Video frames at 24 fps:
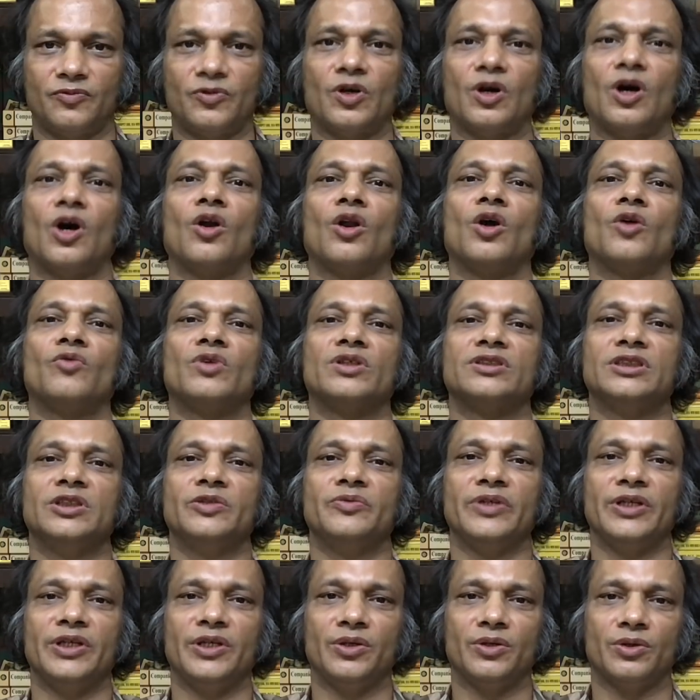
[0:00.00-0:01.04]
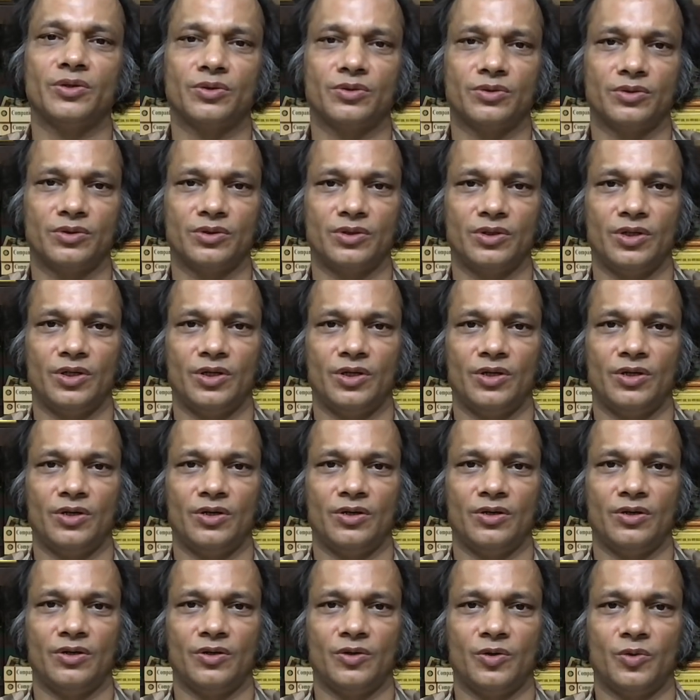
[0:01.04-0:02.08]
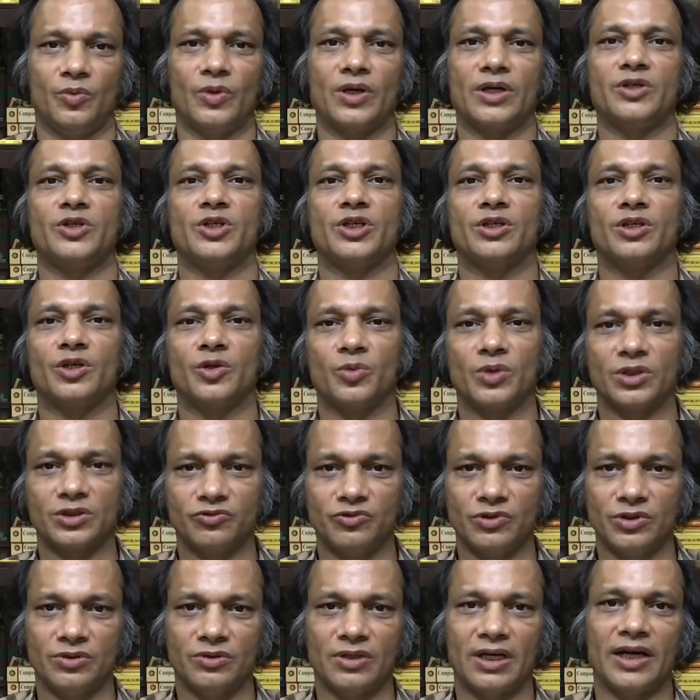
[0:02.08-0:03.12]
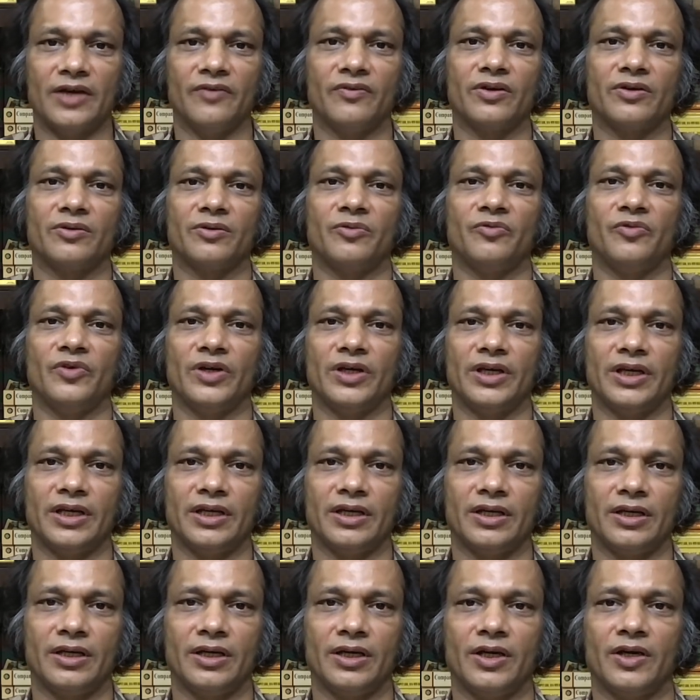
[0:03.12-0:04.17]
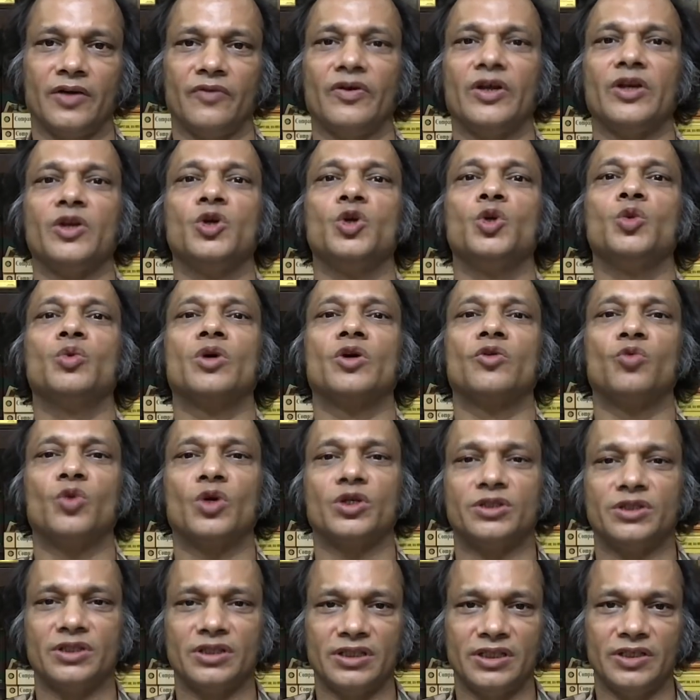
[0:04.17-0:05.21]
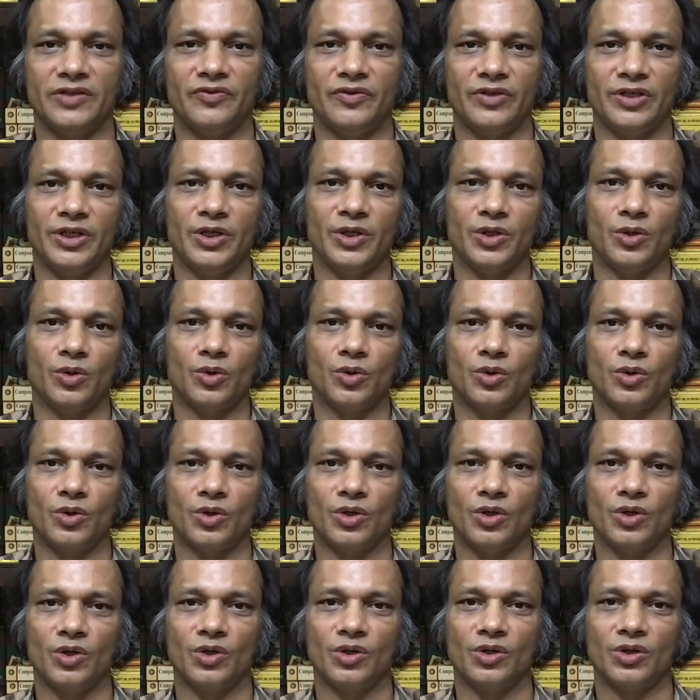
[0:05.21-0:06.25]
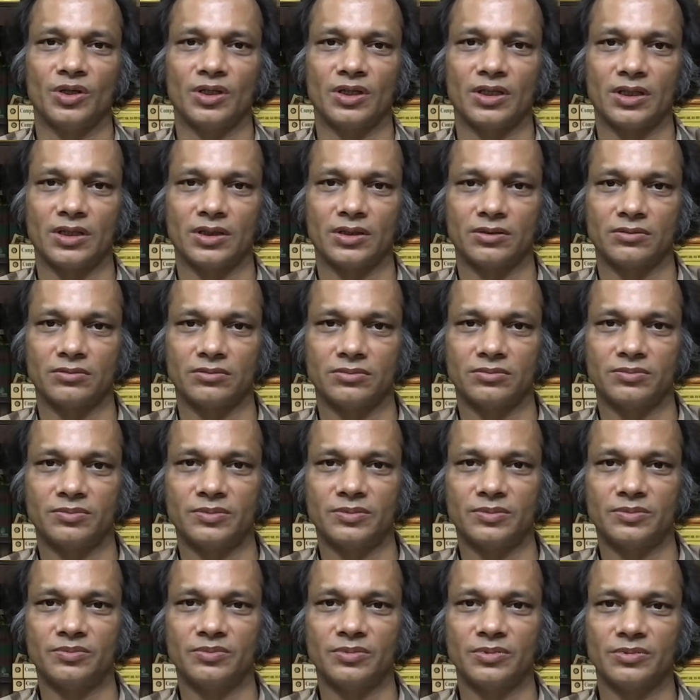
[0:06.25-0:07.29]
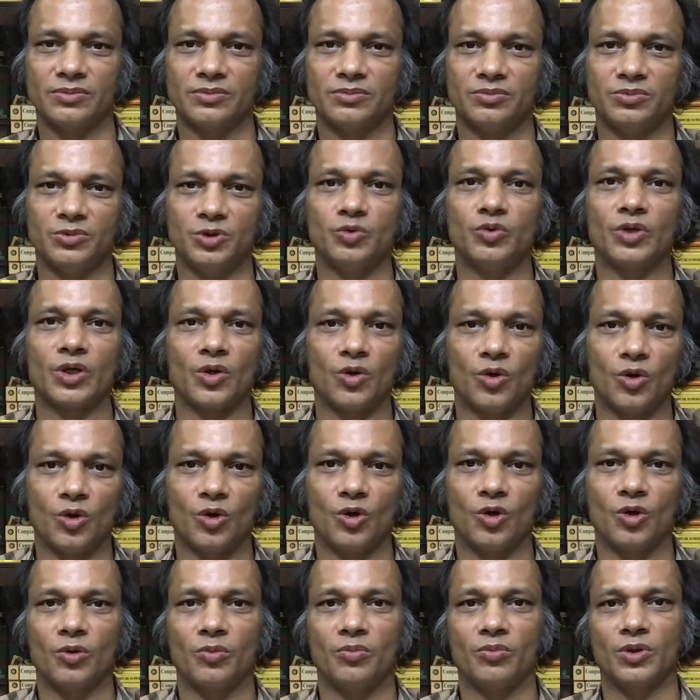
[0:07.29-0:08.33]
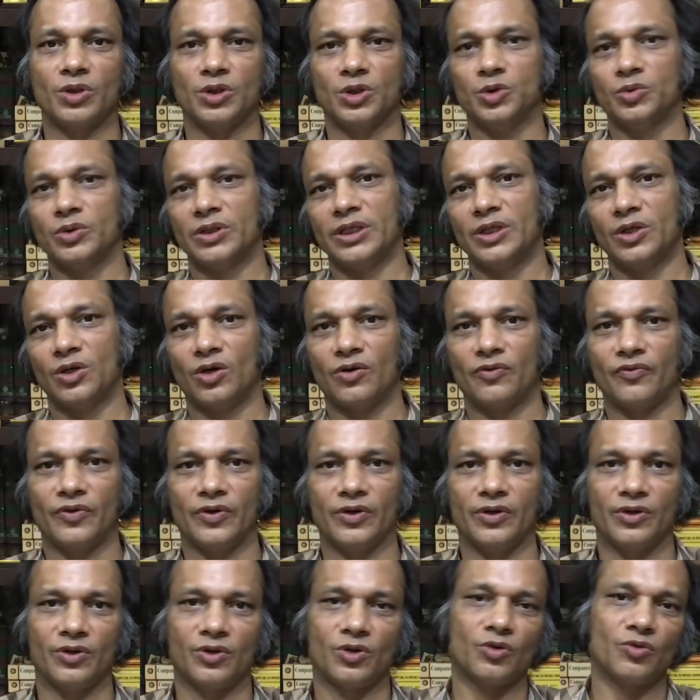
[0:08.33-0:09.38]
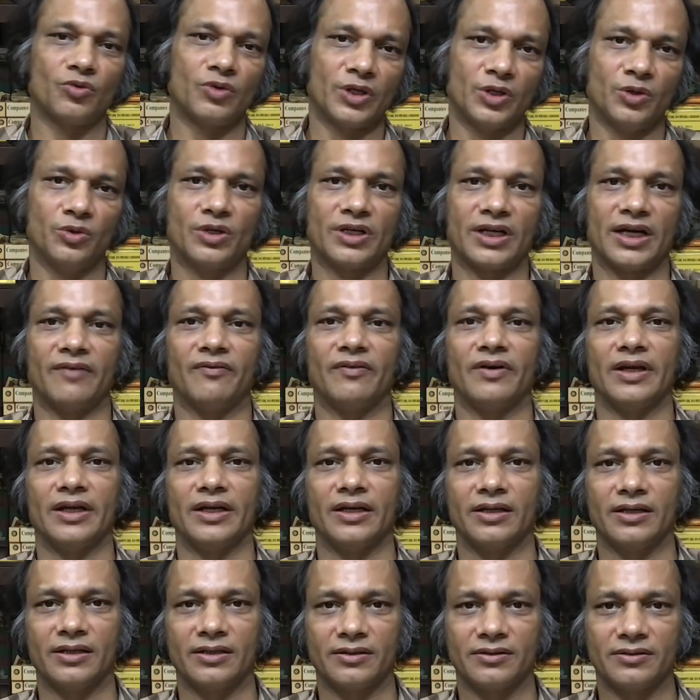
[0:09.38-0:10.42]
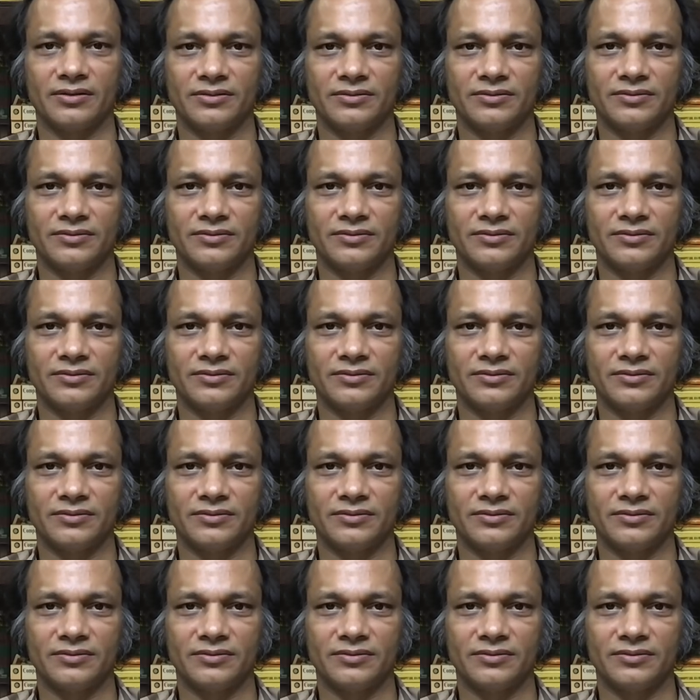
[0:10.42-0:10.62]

for how long was the video, what shirt was I wearing, when you were watching the video, uh, you were home or you were in office or were you traveling.